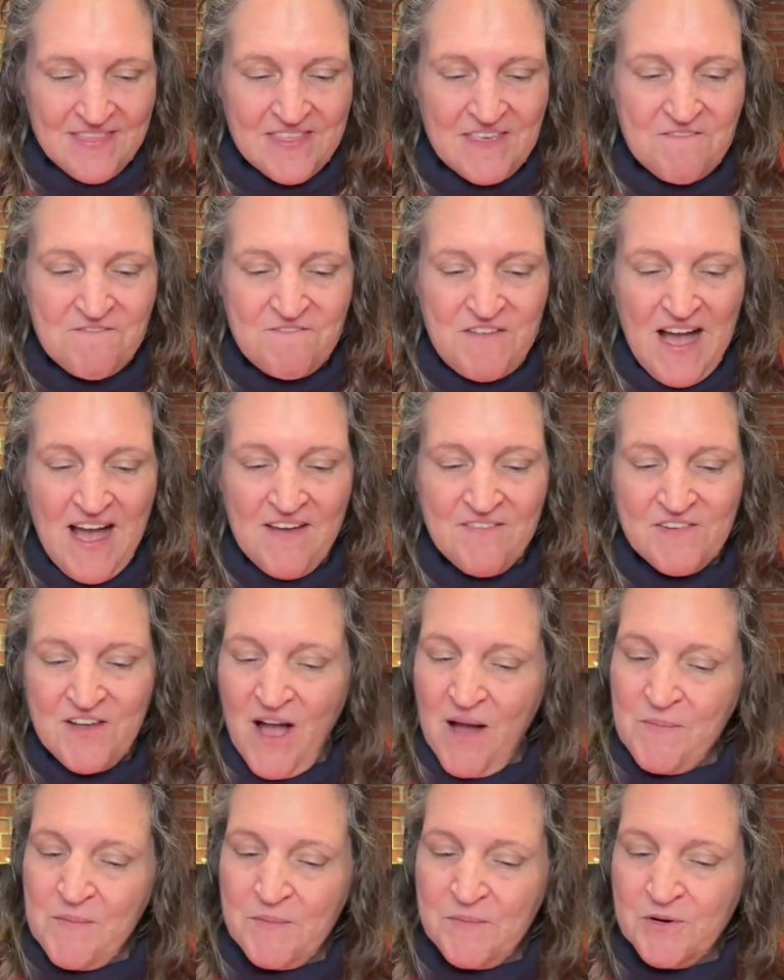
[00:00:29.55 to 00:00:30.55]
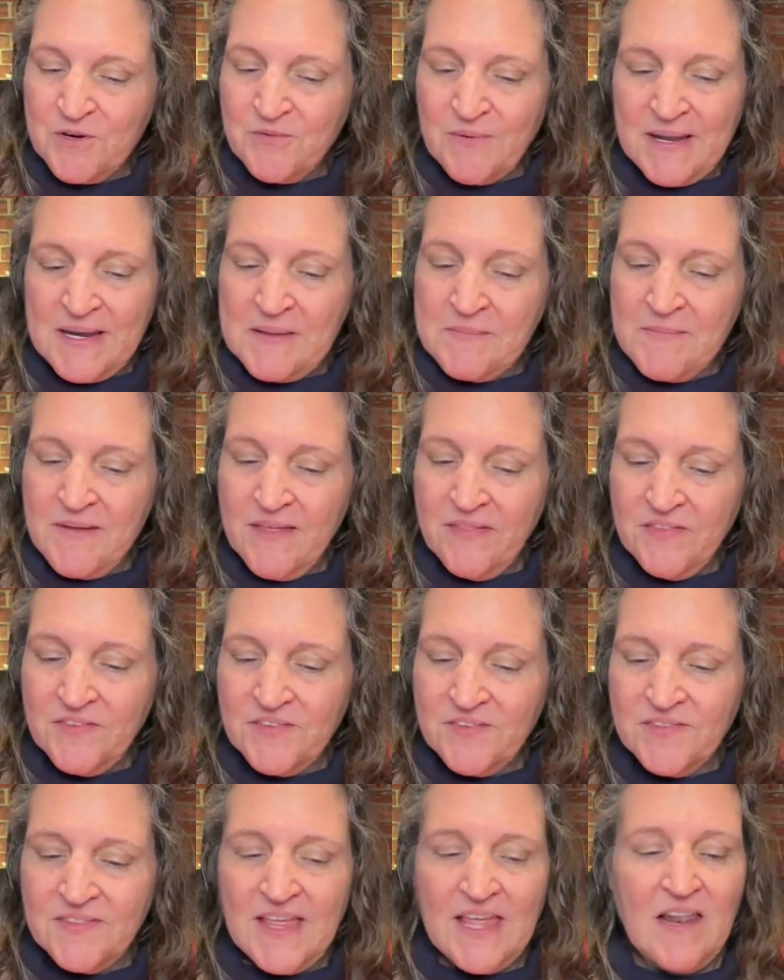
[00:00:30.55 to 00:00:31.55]
the five common book writing
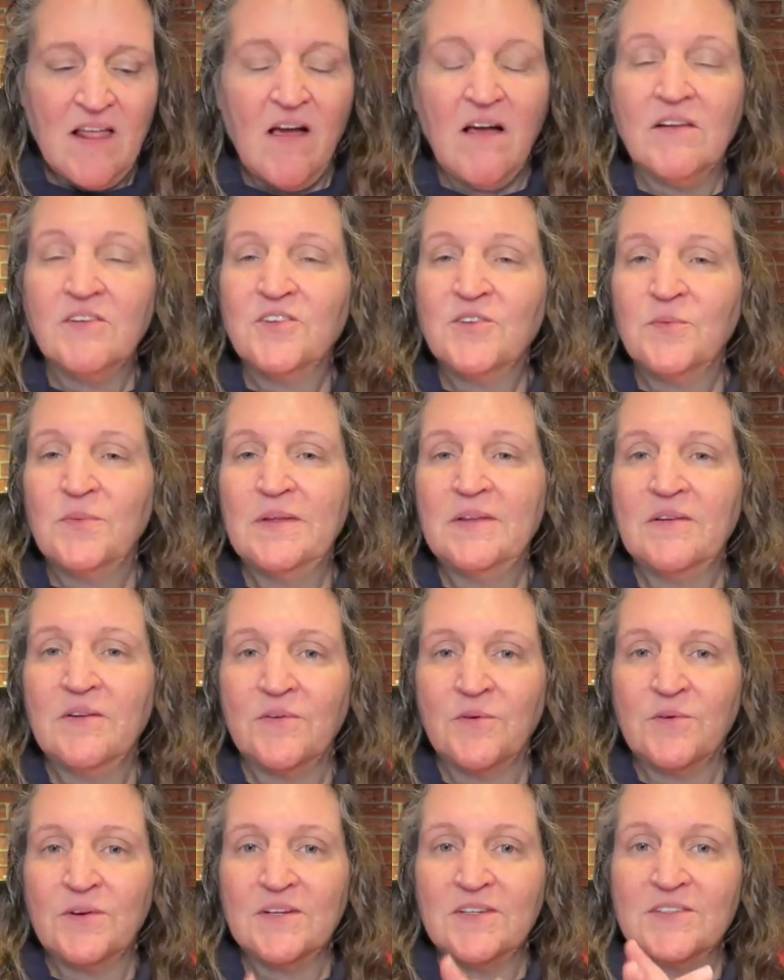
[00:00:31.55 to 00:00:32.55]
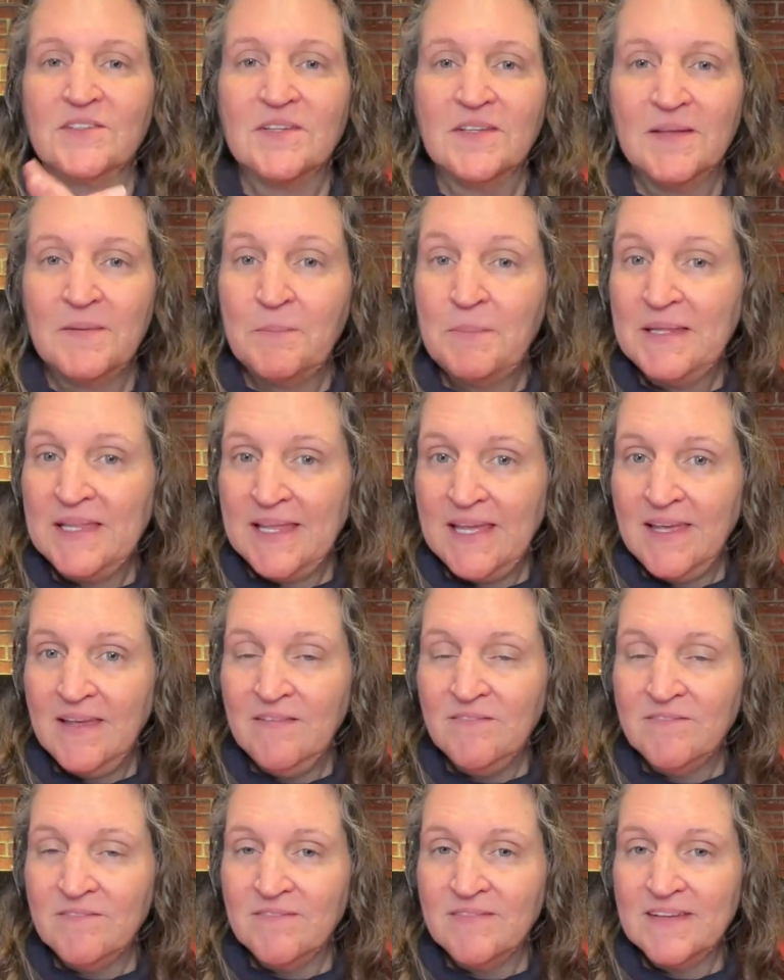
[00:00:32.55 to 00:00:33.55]
myths that entrepreneurs
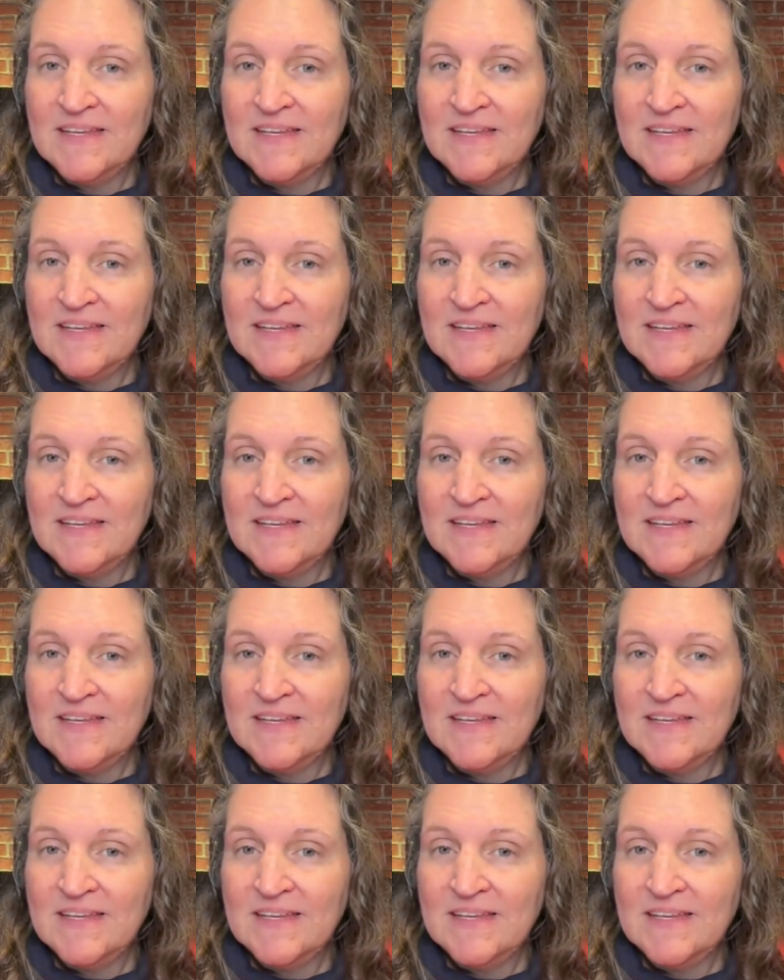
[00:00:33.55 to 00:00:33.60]
believe